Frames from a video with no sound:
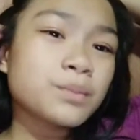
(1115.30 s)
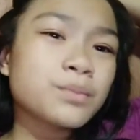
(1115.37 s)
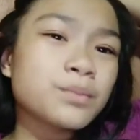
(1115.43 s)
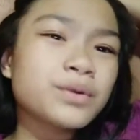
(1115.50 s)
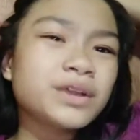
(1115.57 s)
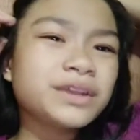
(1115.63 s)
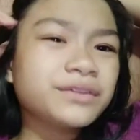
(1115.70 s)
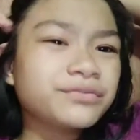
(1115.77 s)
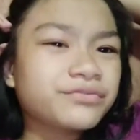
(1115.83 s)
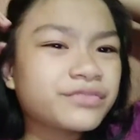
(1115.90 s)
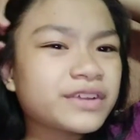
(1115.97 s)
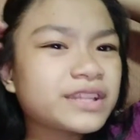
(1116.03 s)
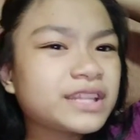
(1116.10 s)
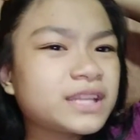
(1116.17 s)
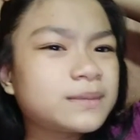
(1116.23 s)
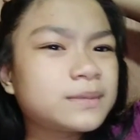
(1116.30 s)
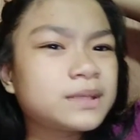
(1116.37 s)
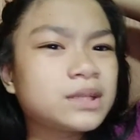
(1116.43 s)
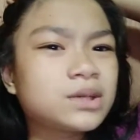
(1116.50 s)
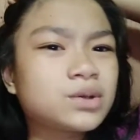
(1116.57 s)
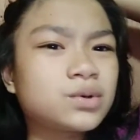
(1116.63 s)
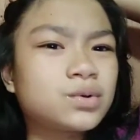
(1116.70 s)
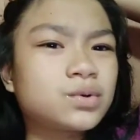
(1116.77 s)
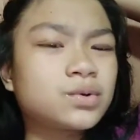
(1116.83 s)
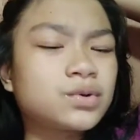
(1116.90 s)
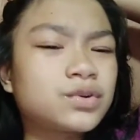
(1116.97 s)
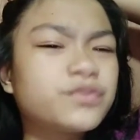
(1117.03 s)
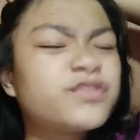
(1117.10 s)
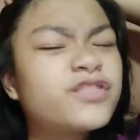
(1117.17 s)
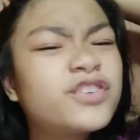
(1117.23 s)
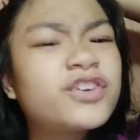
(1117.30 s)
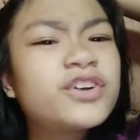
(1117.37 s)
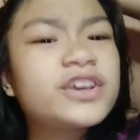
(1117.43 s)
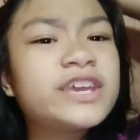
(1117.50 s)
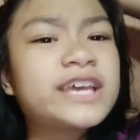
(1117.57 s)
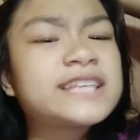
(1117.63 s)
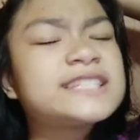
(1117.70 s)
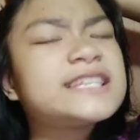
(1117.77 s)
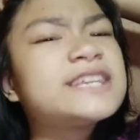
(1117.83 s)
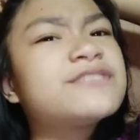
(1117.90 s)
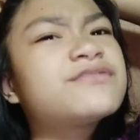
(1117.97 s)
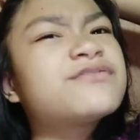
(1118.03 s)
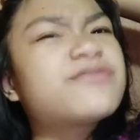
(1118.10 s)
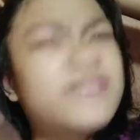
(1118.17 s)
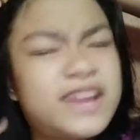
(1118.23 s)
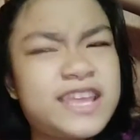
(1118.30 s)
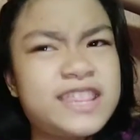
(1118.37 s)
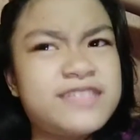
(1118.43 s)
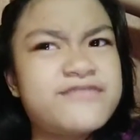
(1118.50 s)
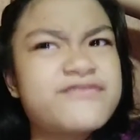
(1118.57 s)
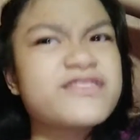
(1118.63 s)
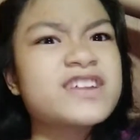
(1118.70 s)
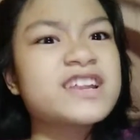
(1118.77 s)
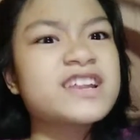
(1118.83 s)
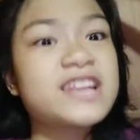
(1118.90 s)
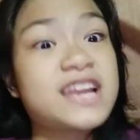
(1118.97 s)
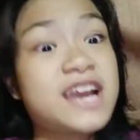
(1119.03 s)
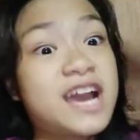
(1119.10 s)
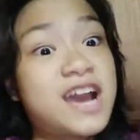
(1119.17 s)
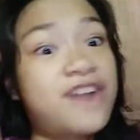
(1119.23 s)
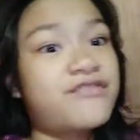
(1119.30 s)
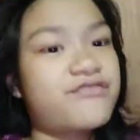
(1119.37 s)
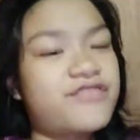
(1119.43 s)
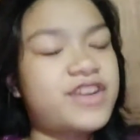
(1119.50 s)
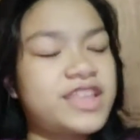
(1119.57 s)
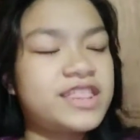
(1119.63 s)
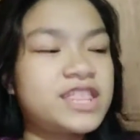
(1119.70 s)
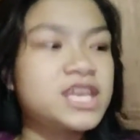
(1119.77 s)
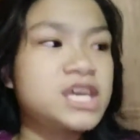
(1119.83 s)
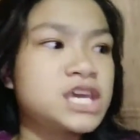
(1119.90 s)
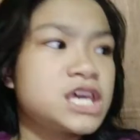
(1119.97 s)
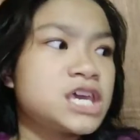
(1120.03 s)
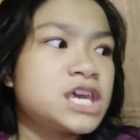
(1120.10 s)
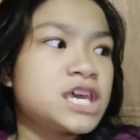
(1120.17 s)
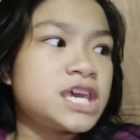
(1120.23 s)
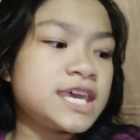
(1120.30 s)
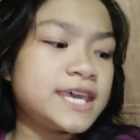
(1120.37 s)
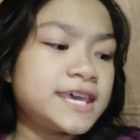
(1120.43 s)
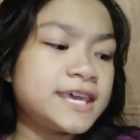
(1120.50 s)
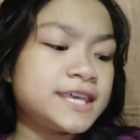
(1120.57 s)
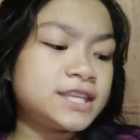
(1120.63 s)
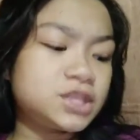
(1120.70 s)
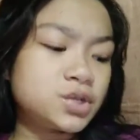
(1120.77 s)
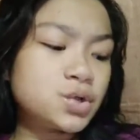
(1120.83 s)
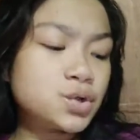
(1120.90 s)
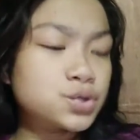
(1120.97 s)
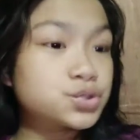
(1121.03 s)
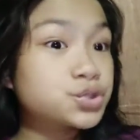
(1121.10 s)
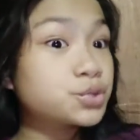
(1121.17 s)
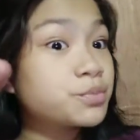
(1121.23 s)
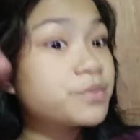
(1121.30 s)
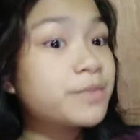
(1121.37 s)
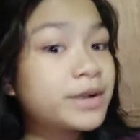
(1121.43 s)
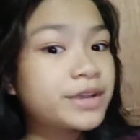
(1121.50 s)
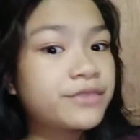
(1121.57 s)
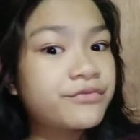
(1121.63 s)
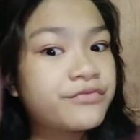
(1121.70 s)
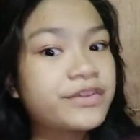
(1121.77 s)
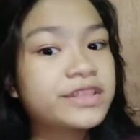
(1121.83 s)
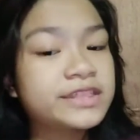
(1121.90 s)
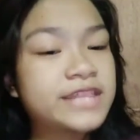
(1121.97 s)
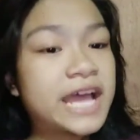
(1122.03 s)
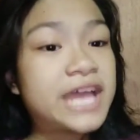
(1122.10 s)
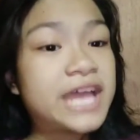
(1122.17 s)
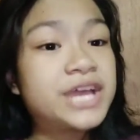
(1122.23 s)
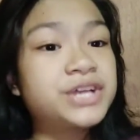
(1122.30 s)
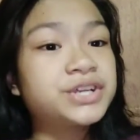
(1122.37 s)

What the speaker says: boy na friend naman ako, or boy as in friend, friend lang ha, friend. And kung gusto mo maging friend tayo,